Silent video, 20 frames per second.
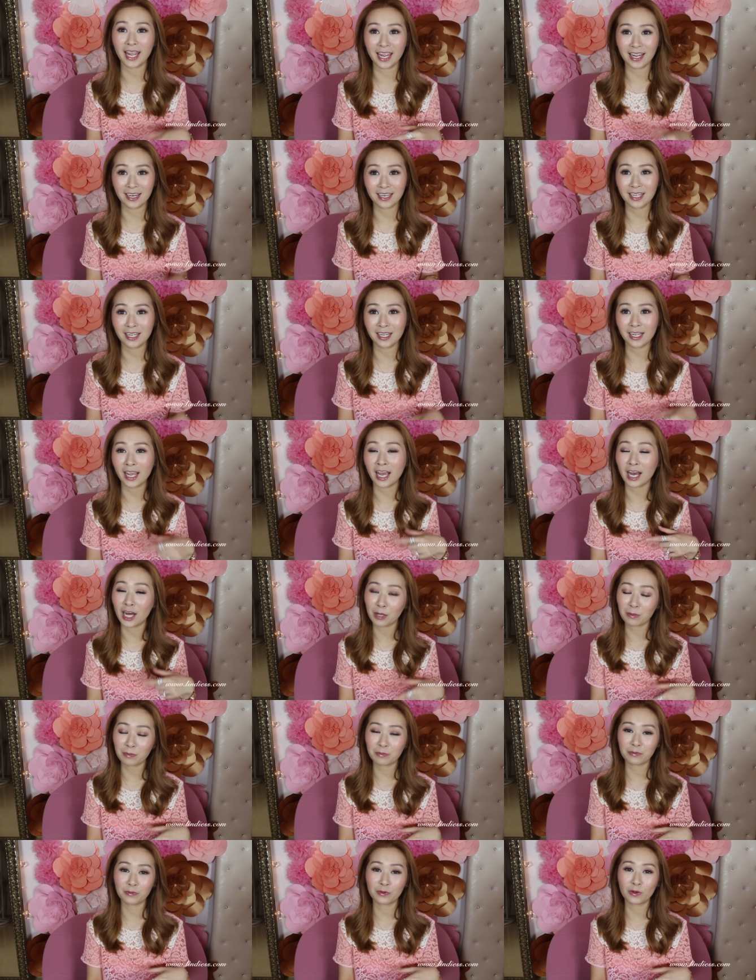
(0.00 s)
any
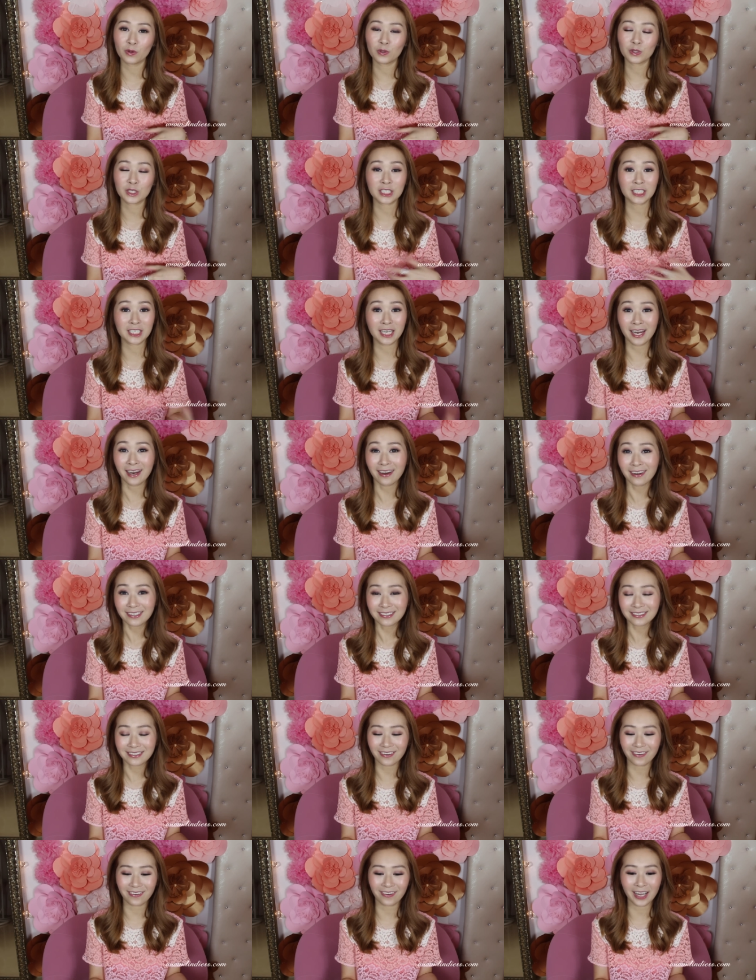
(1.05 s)
helpful
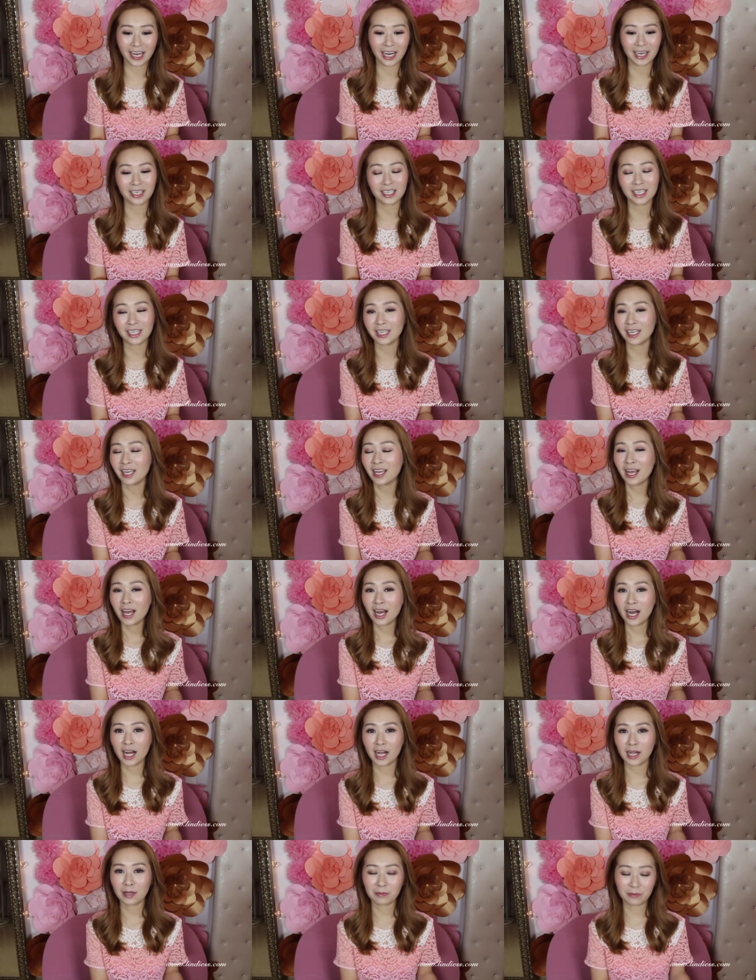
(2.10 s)
shares or any
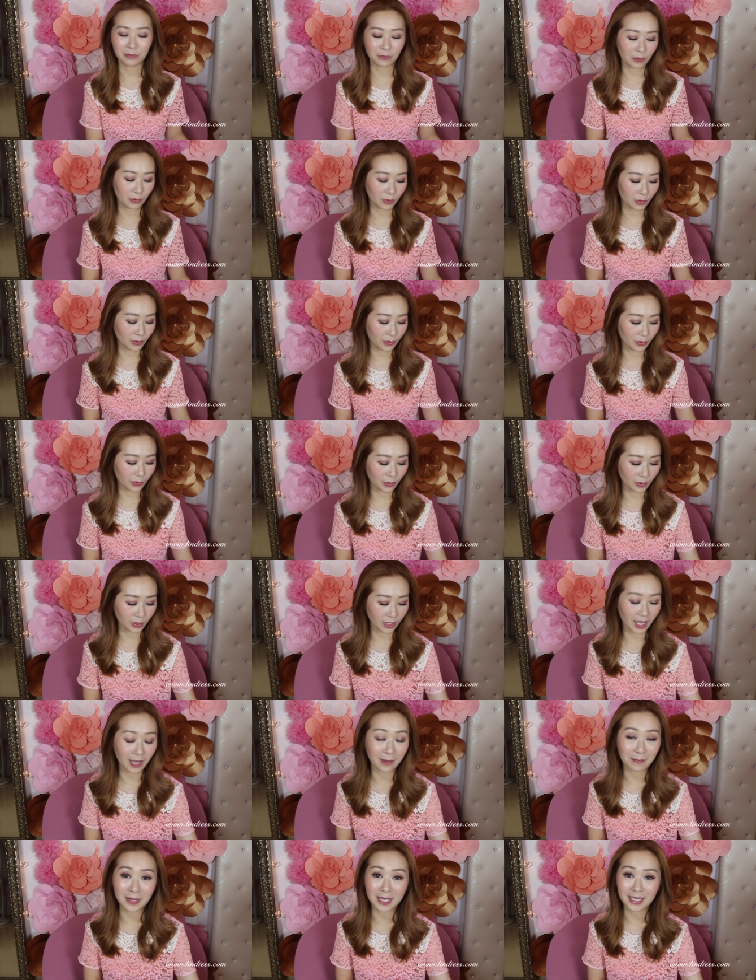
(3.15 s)
helpful
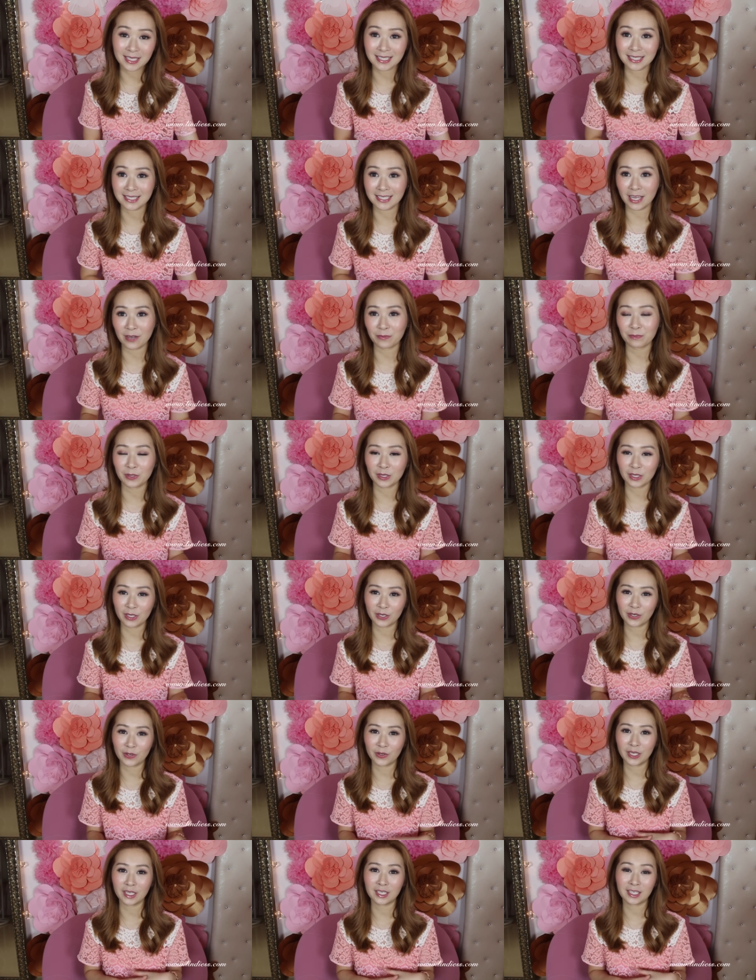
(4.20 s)
comments down
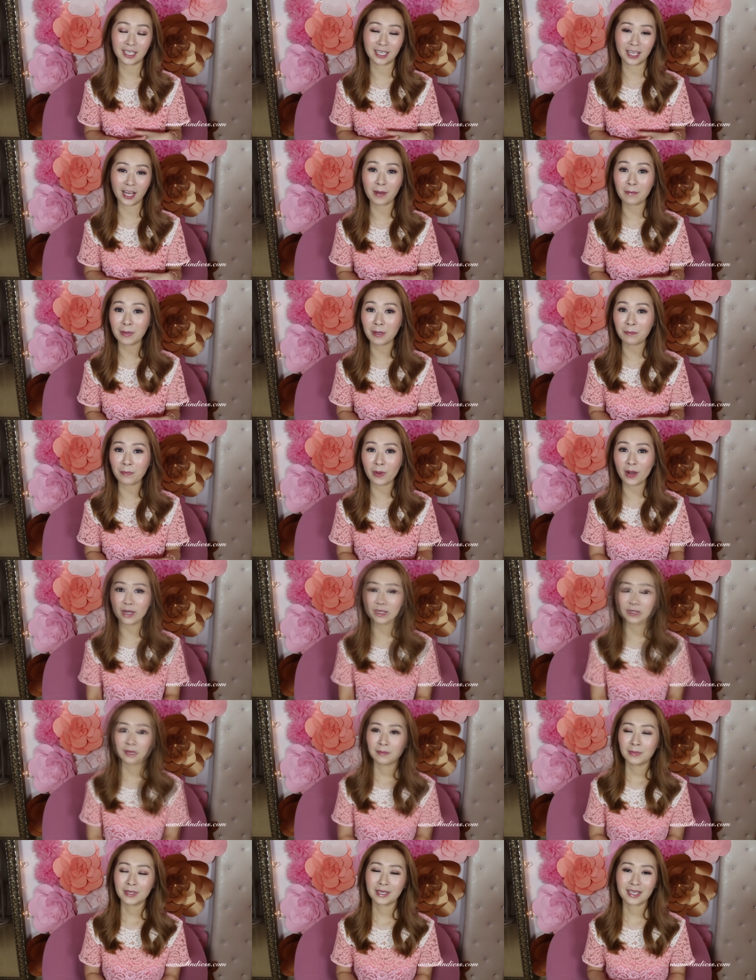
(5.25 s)
below in the comment
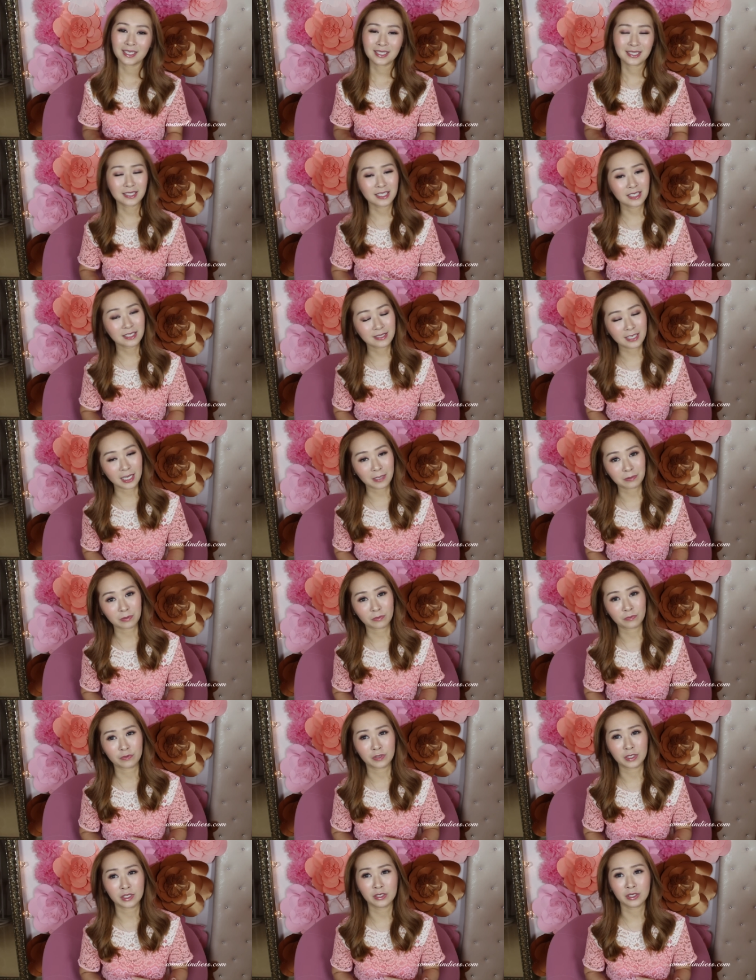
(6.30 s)
box because these type
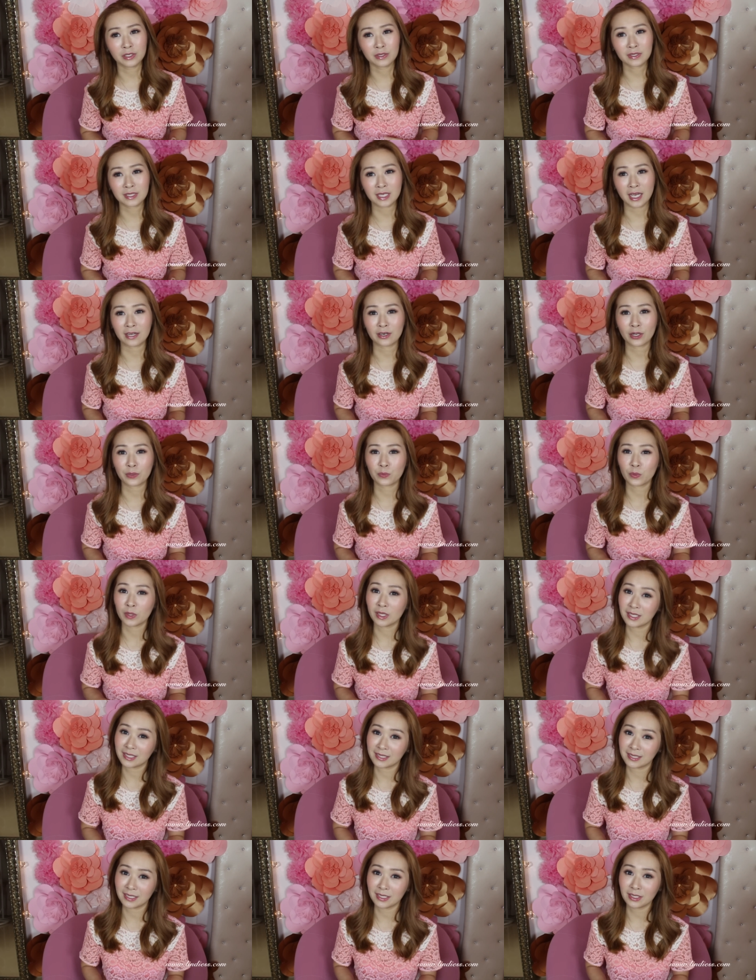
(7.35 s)
of videos are not
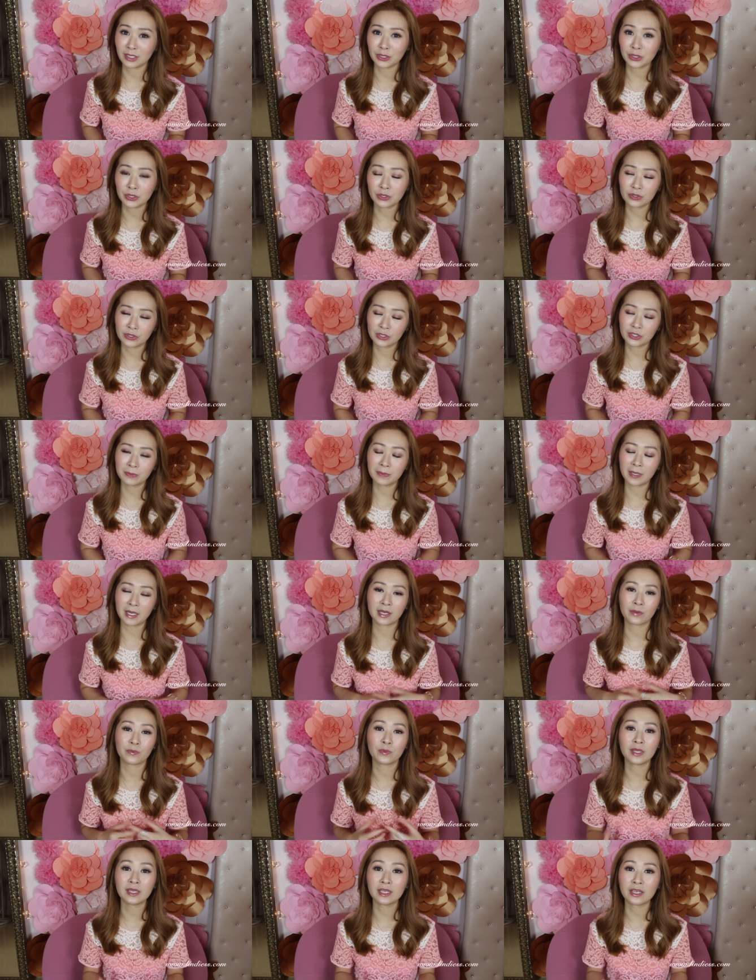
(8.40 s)
really seen on YouTube and
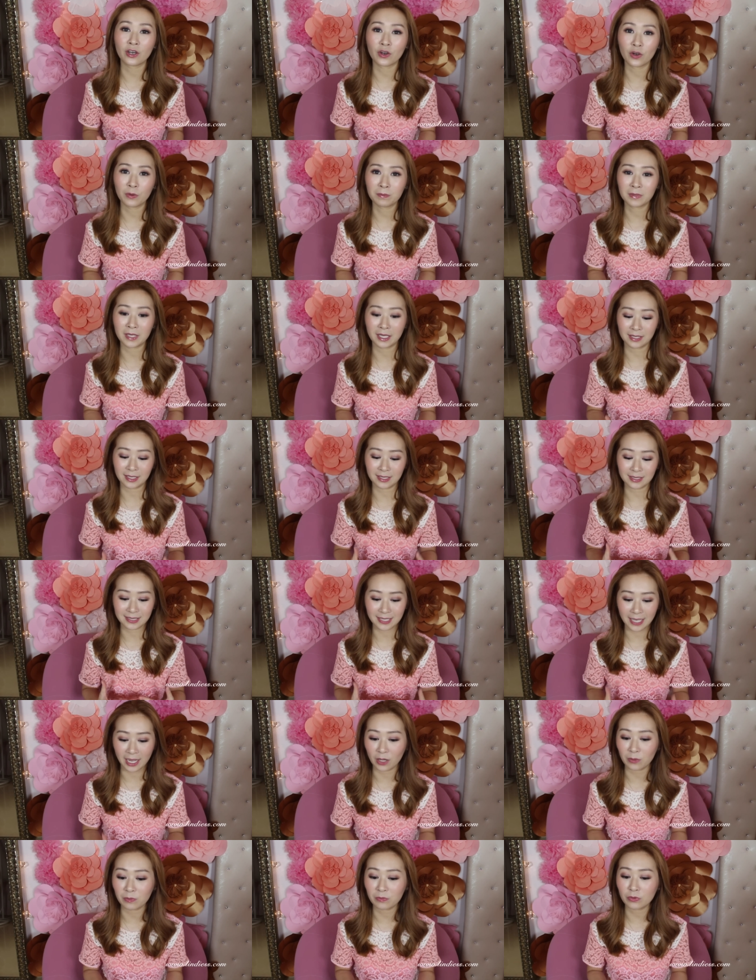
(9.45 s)
I really hope that it's
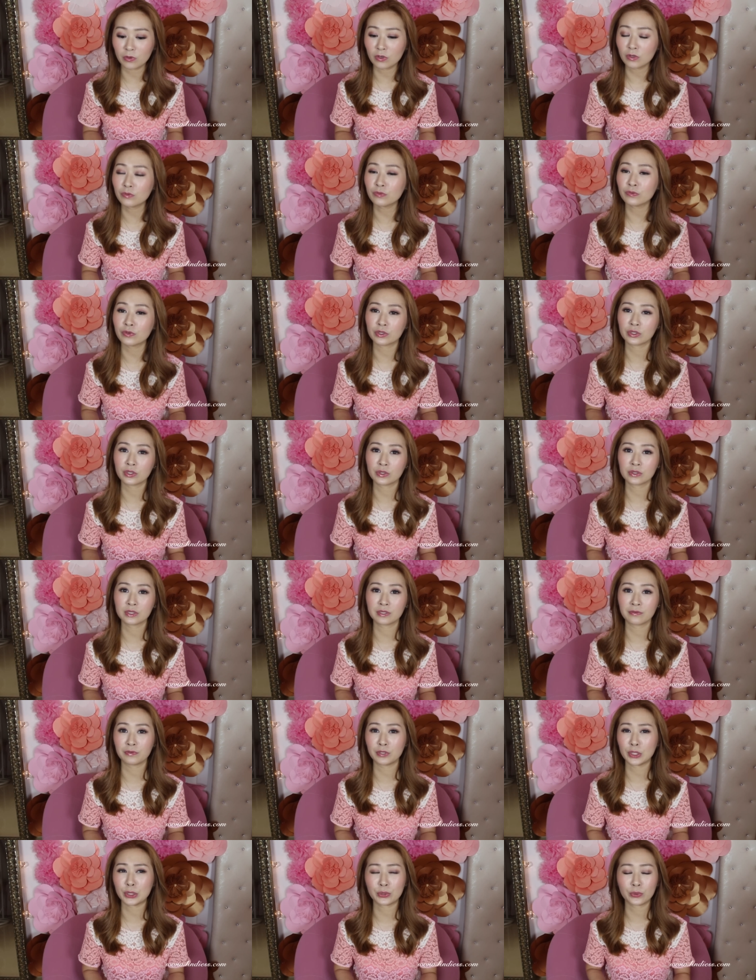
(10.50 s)
helpful for those
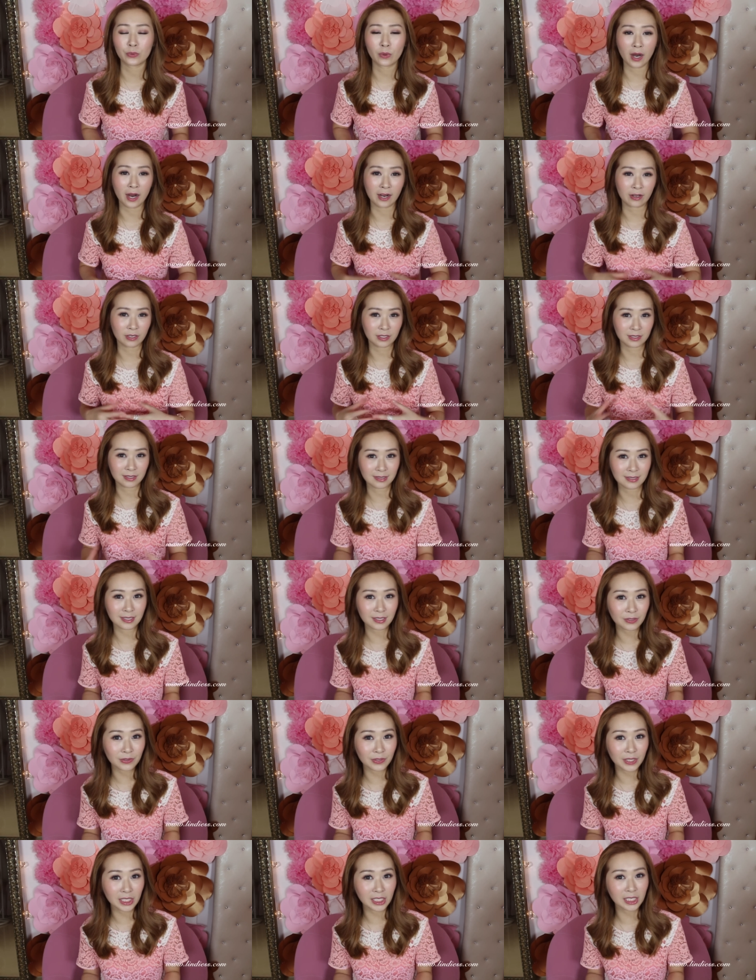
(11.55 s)
of you who are
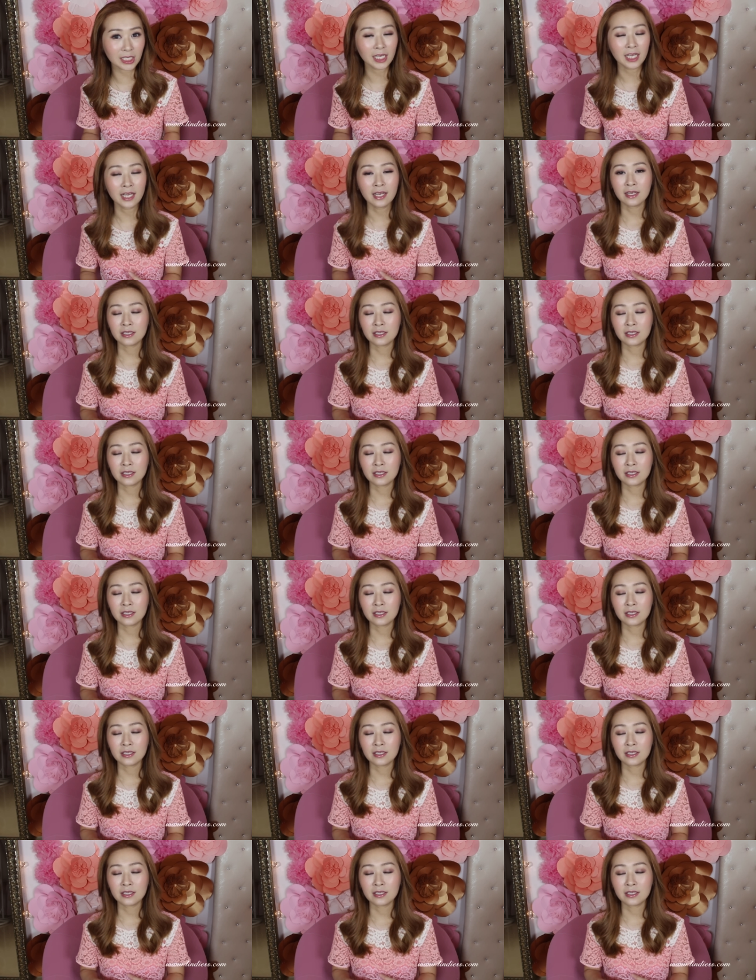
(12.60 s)
considering